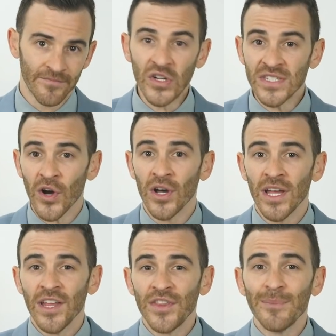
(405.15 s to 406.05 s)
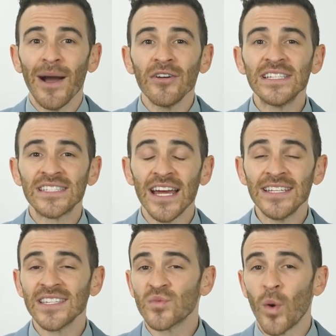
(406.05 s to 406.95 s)
First of all, the amount he
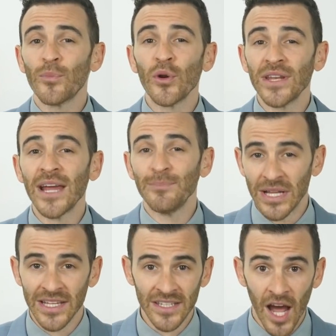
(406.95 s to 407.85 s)
cites is $1.9 billion.